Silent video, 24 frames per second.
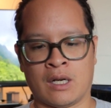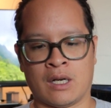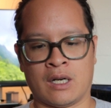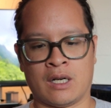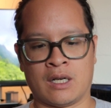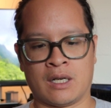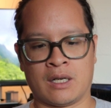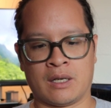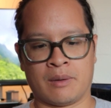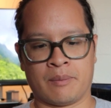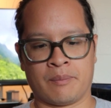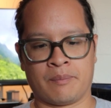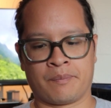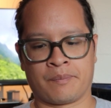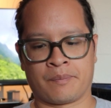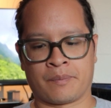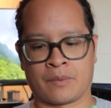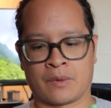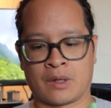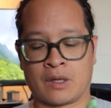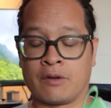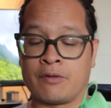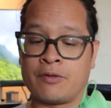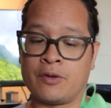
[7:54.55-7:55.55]

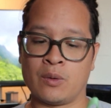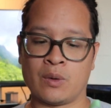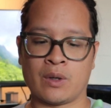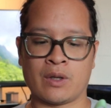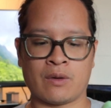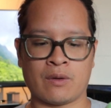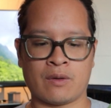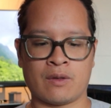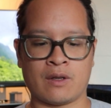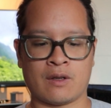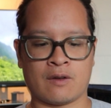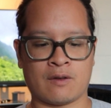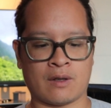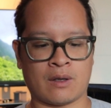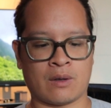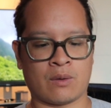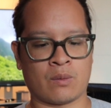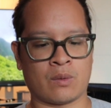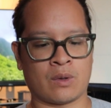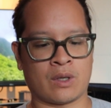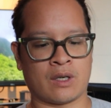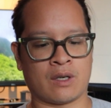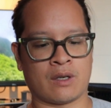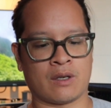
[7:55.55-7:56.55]
A few other things that I
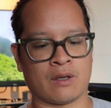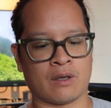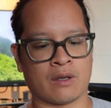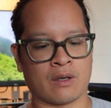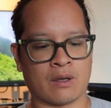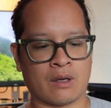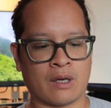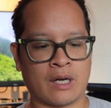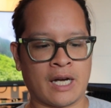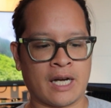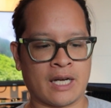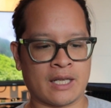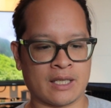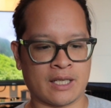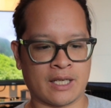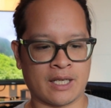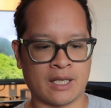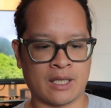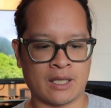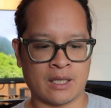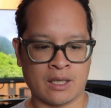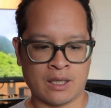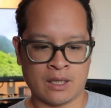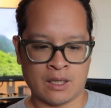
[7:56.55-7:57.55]
wanted to
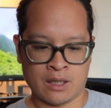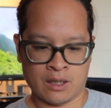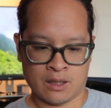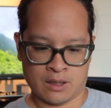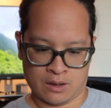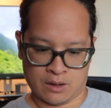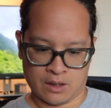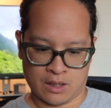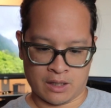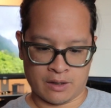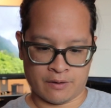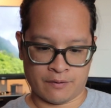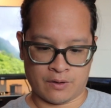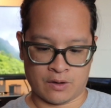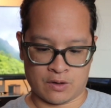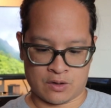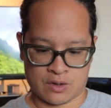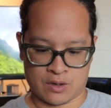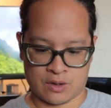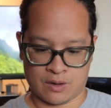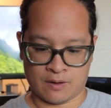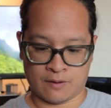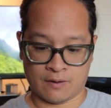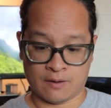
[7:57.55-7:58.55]
highlight of the
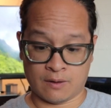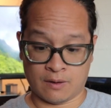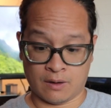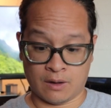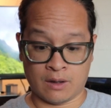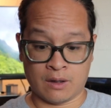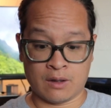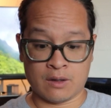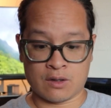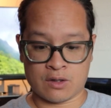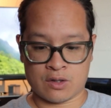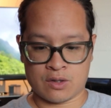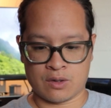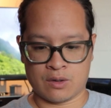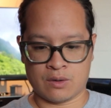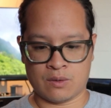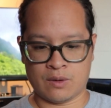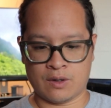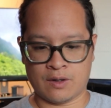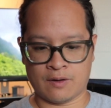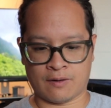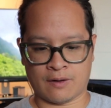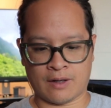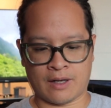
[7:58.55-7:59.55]
in the shoe
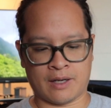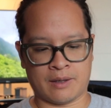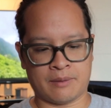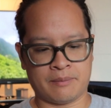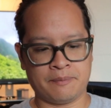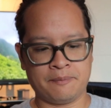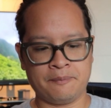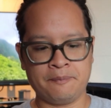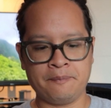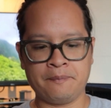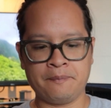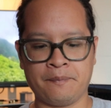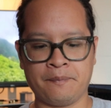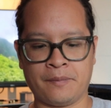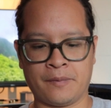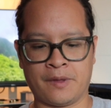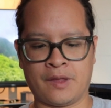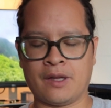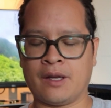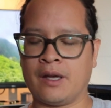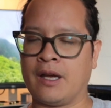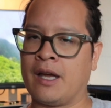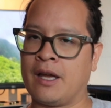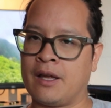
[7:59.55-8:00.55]
is that
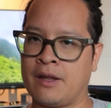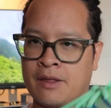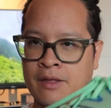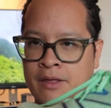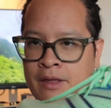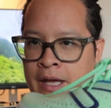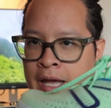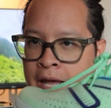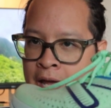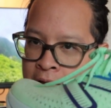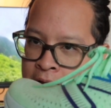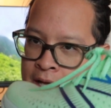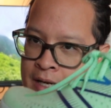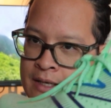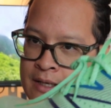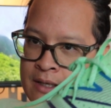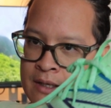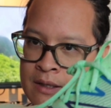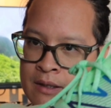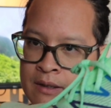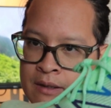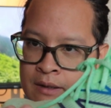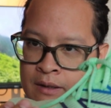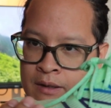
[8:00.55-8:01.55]
the
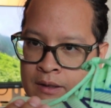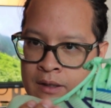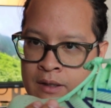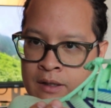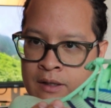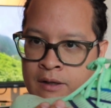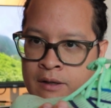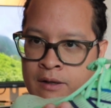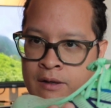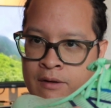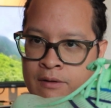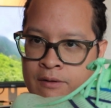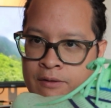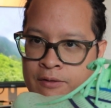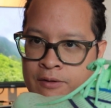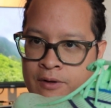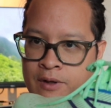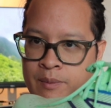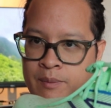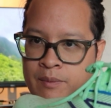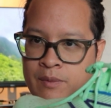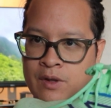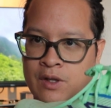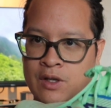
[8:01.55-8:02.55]
end
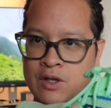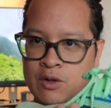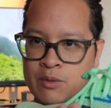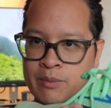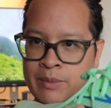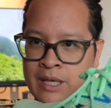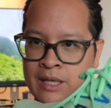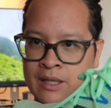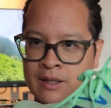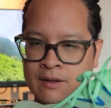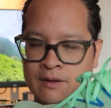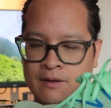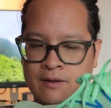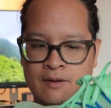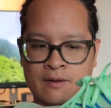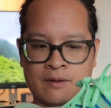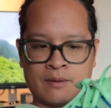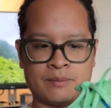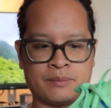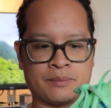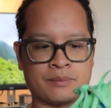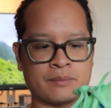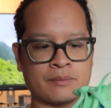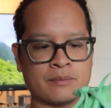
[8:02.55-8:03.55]
from the New Balance,
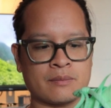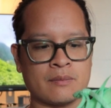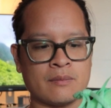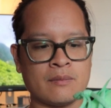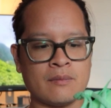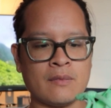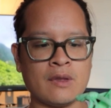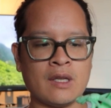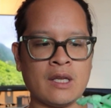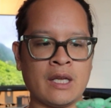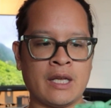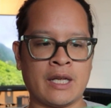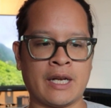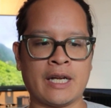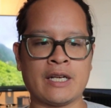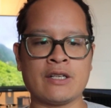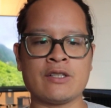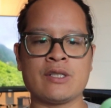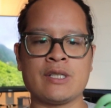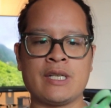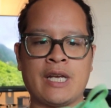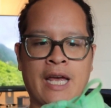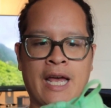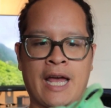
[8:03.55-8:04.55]
it
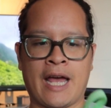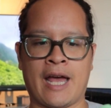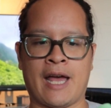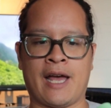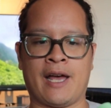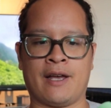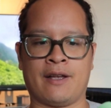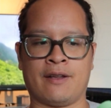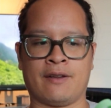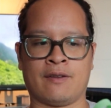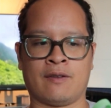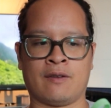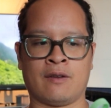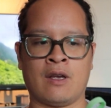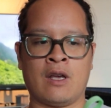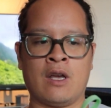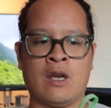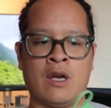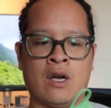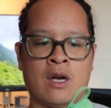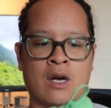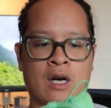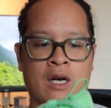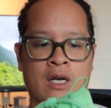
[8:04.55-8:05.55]
actually has
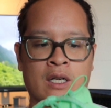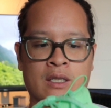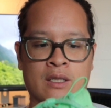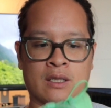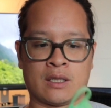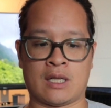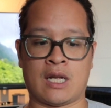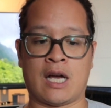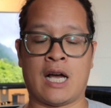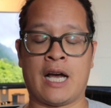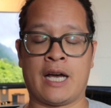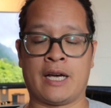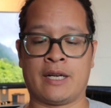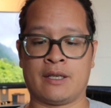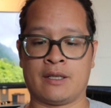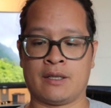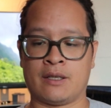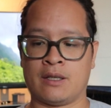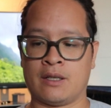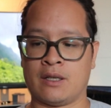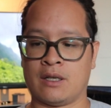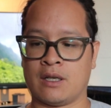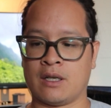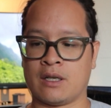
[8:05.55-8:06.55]
a lot
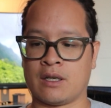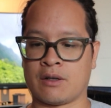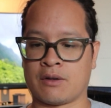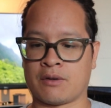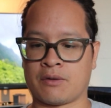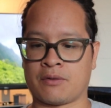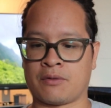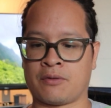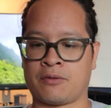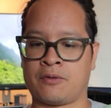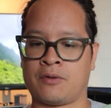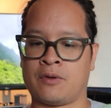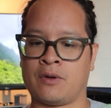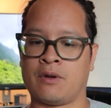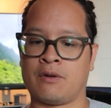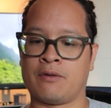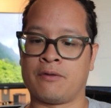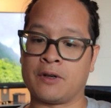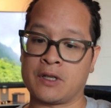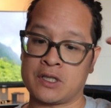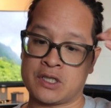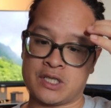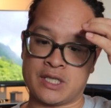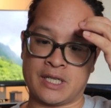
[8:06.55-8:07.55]
of
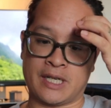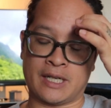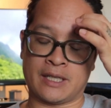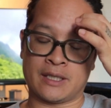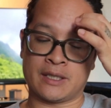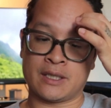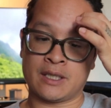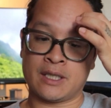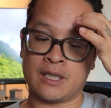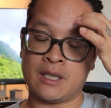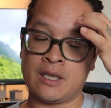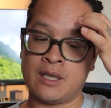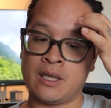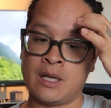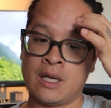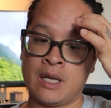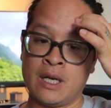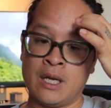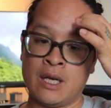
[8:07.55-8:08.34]
functionality